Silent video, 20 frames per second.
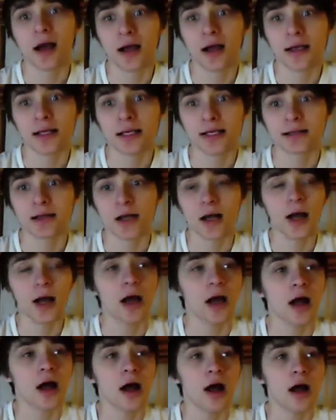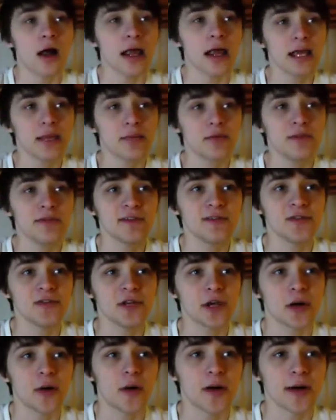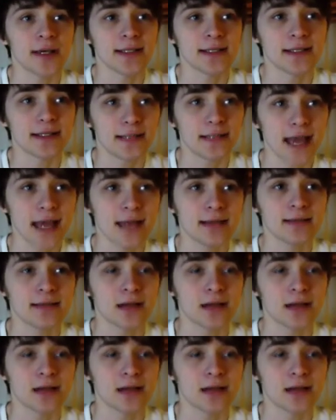Yes, in a previous video I said